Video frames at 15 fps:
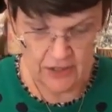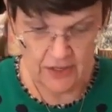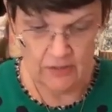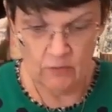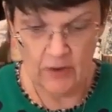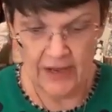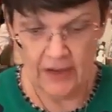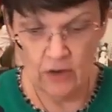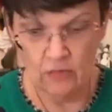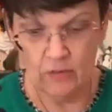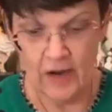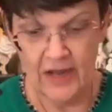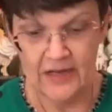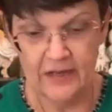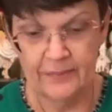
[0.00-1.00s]
very well.
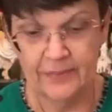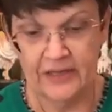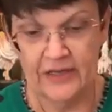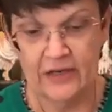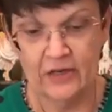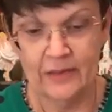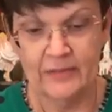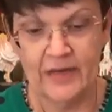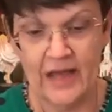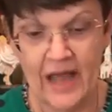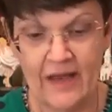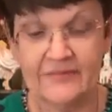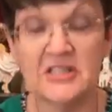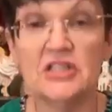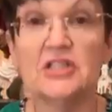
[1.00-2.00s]
Right up here, I'm going to have